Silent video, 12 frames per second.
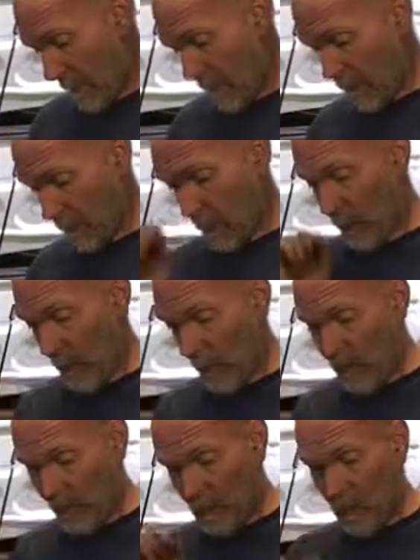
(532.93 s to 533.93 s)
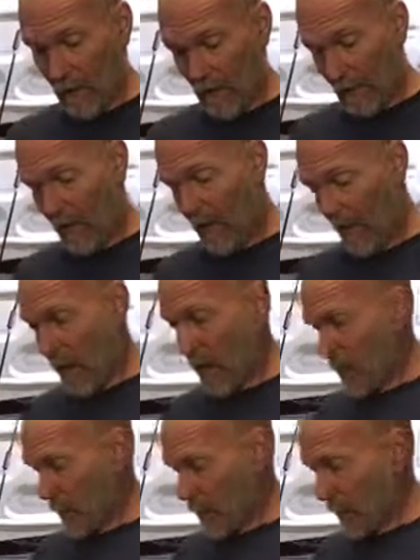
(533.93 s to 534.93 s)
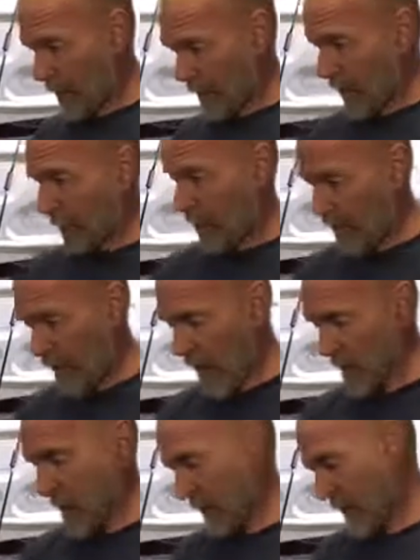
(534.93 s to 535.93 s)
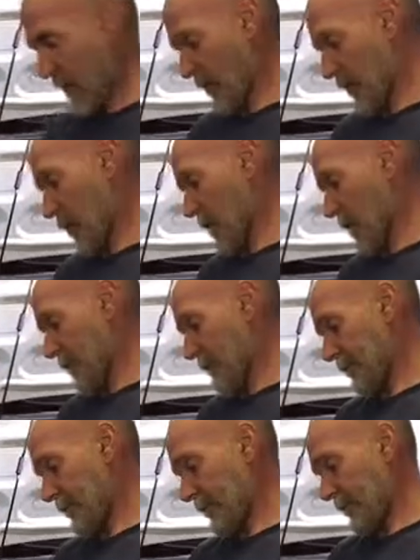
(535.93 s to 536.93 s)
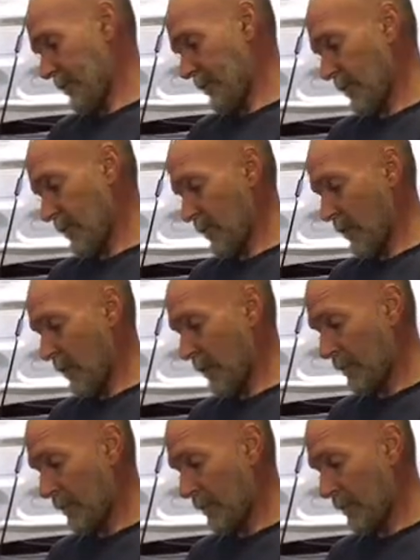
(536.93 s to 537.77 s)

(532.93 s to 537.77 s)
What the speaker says: so we have a good velocity through it. So